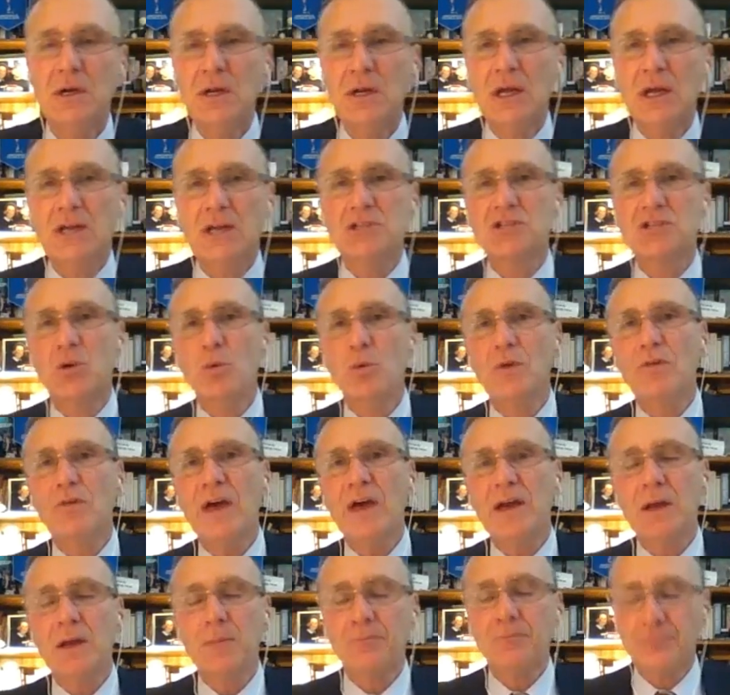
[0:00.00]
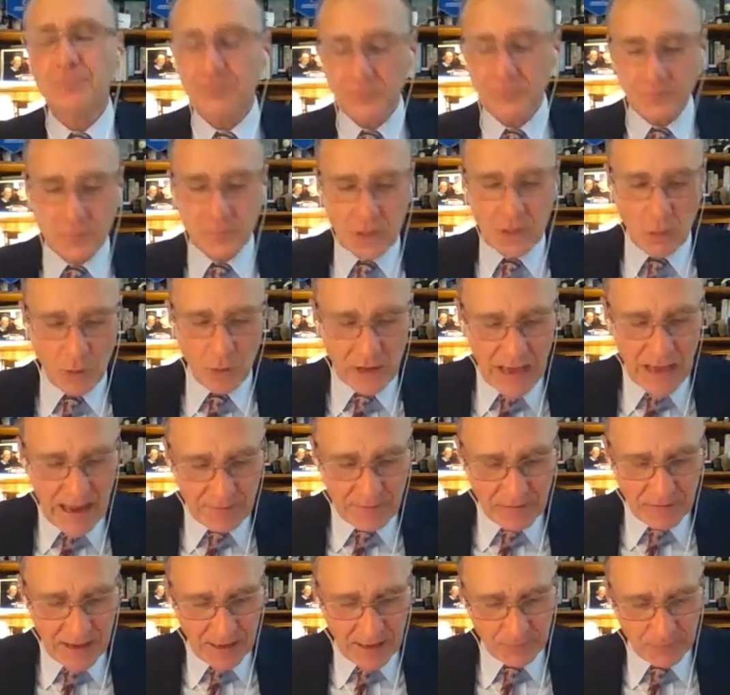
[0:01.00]
And so we
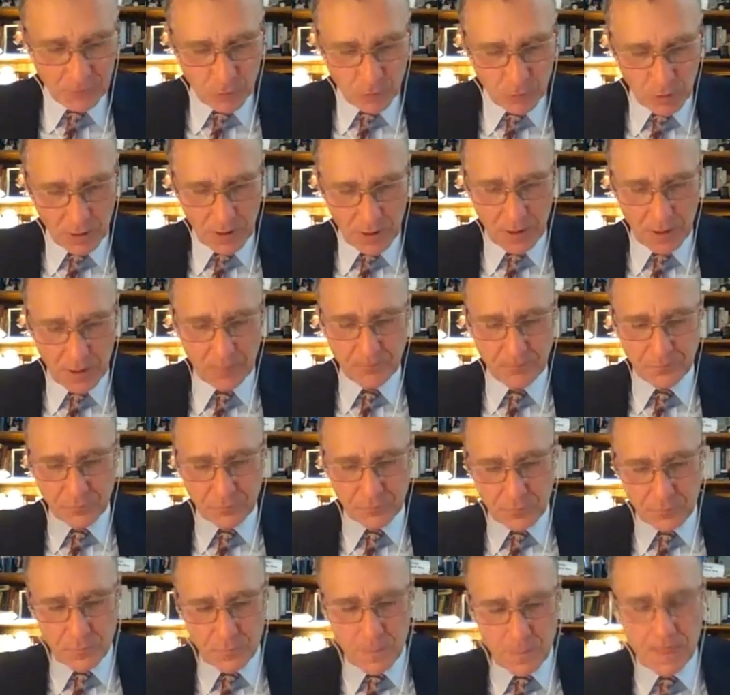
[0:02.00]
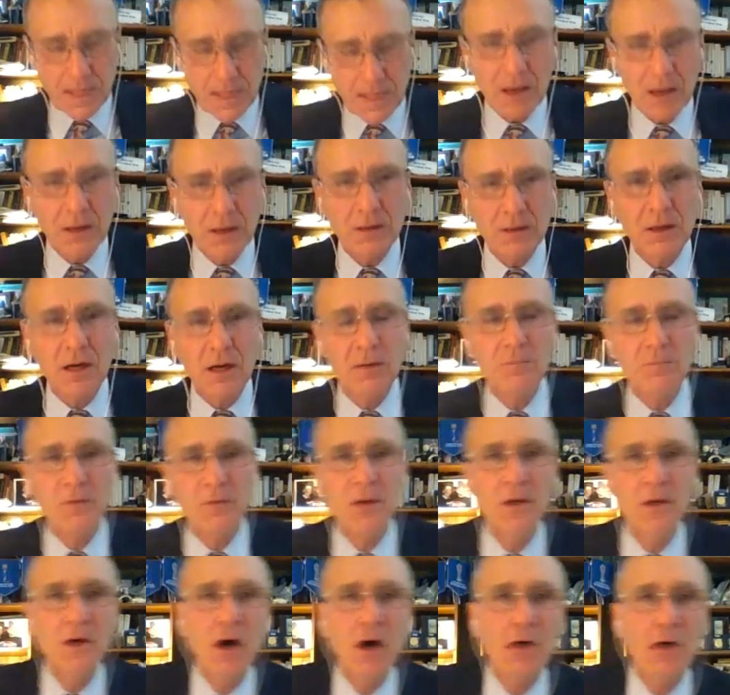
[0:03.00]
have had for
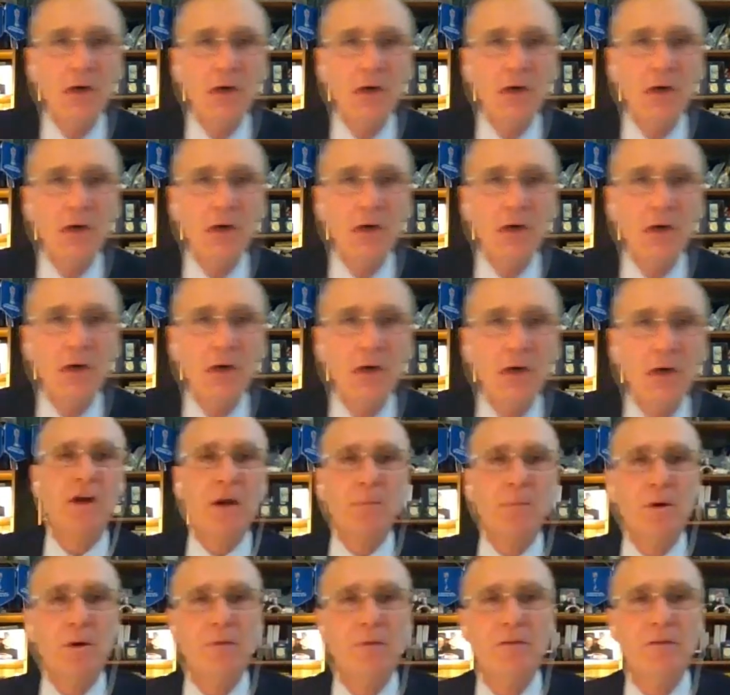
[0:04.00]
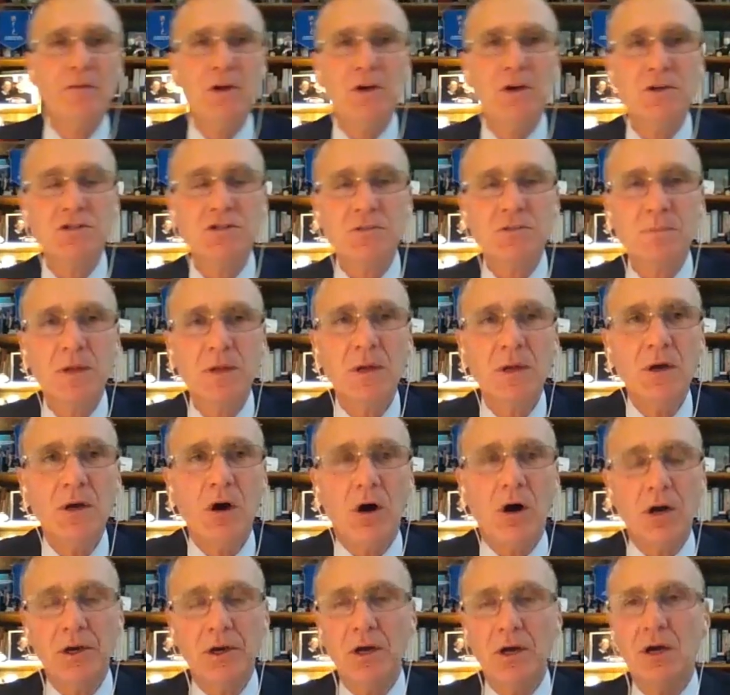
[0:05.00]
a focus for a number of years
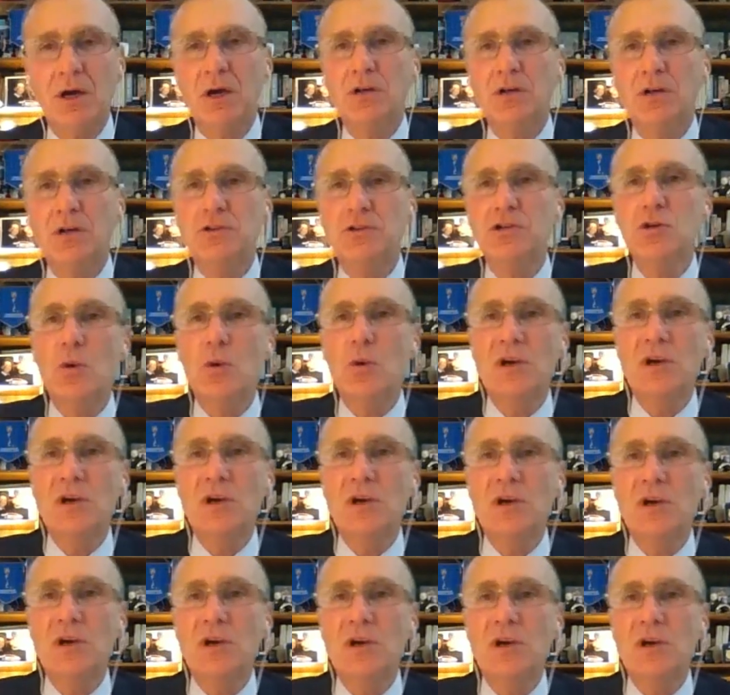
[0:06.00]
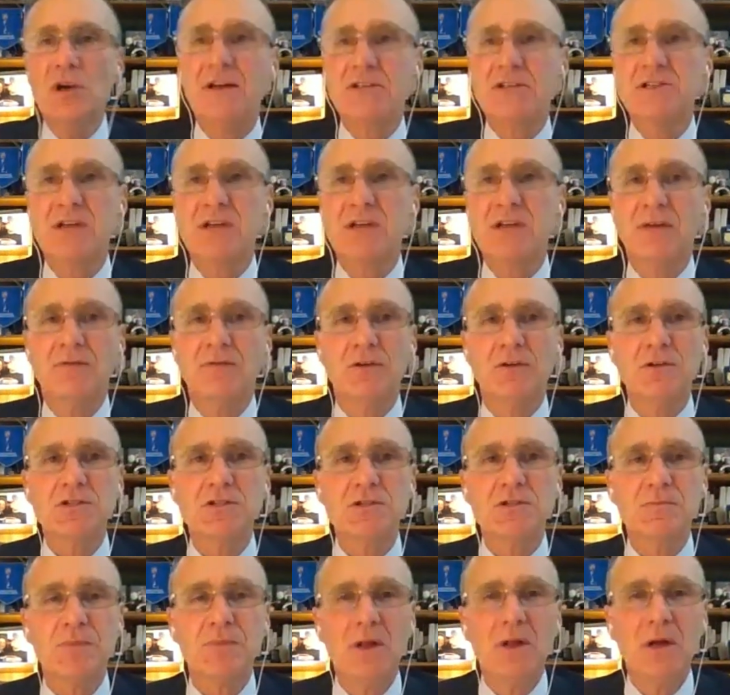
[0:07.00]
on a U.S. biodefense efforts.